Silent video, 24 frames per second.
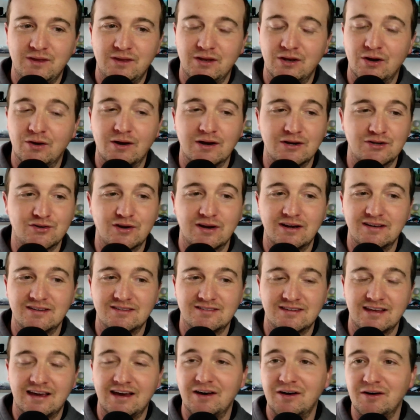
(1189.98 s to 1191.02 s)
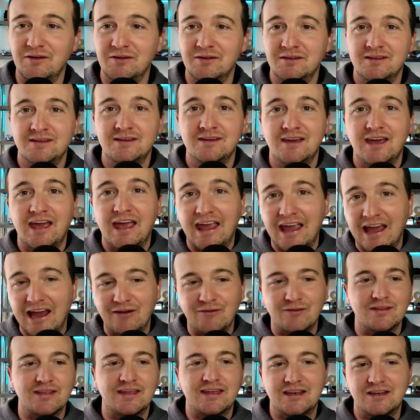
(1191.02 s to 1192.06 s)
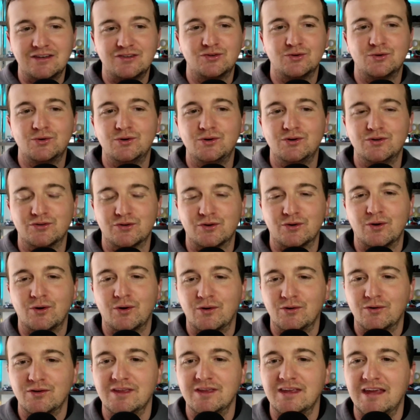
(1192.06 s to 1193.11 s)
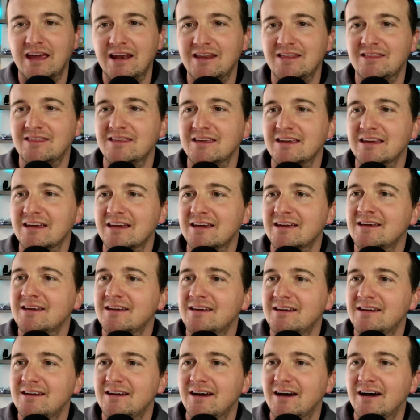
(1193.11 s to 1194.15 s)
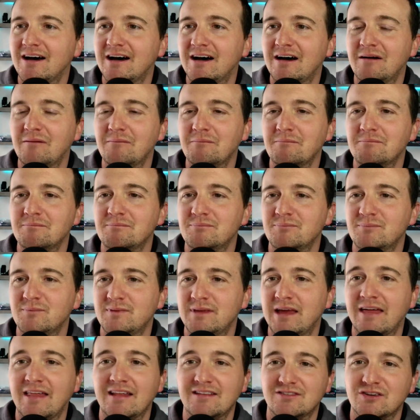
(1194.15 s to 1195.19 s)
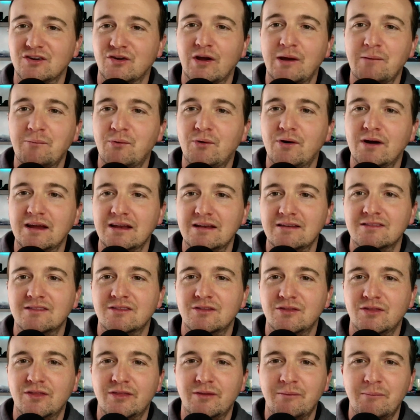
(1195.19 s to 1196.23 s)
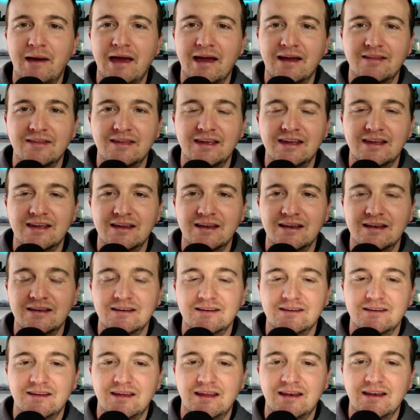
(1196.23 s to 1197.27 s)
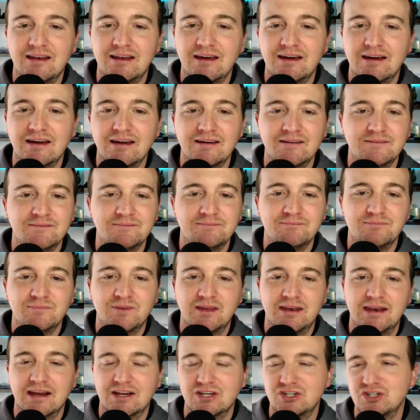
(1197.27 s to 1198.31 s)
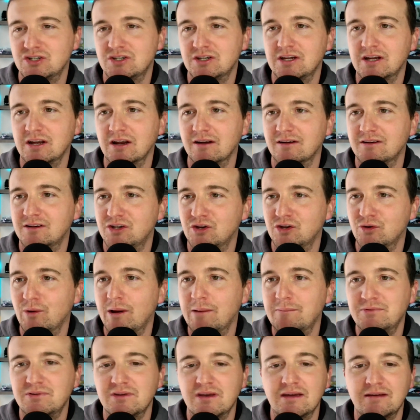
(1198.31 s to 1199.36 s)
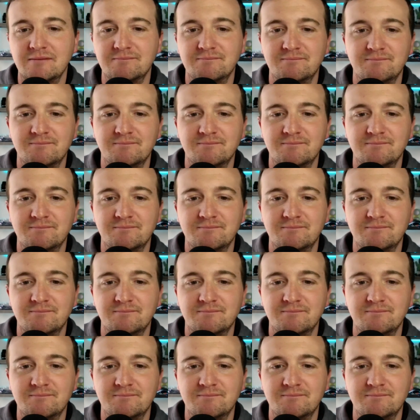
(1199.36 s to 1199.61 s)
are trying to sell AI related tools or really anything. Yeah, that's a great point. The backlink and connection to your website.